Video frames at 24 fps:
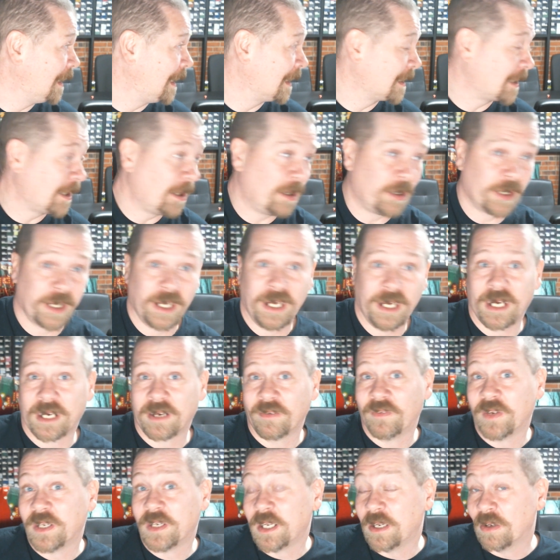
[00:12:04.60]
caught a heck of
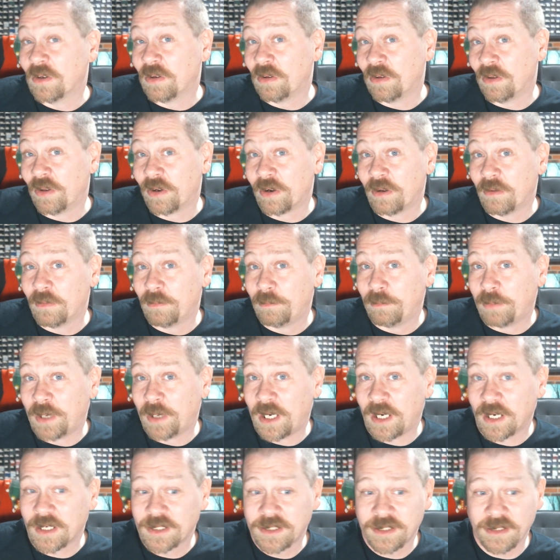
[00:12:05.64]
a deal on a
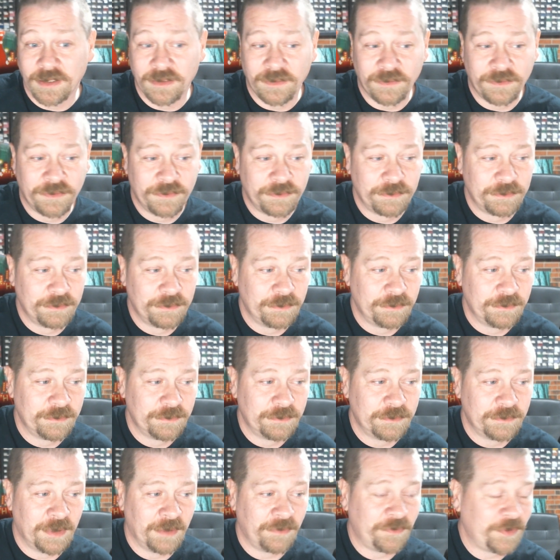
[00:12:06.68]
box of
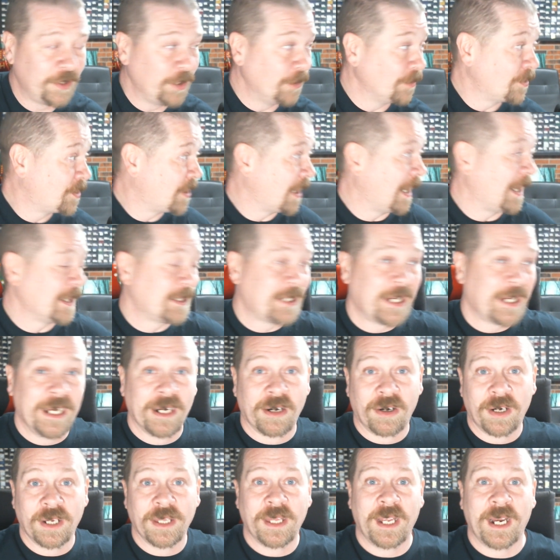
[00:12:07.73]
a few sets
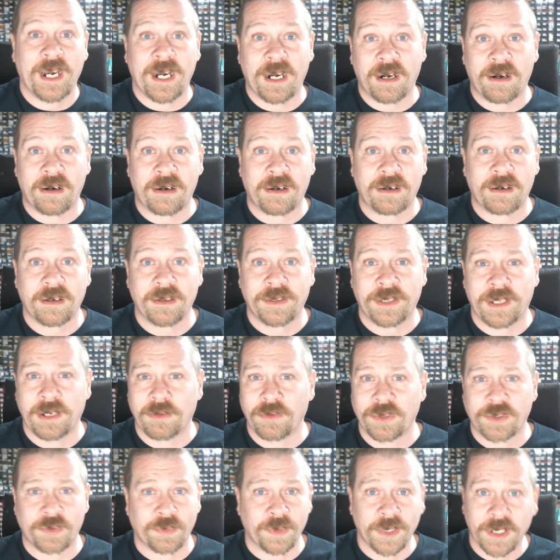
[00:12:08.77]
here and there that
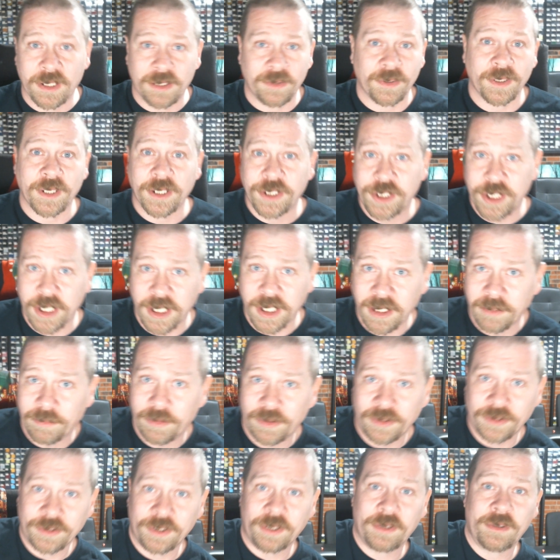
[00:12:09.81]
was really really cheap
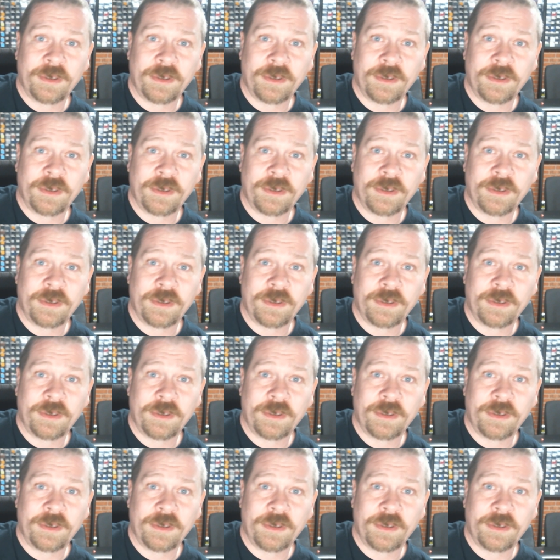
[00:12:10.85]
on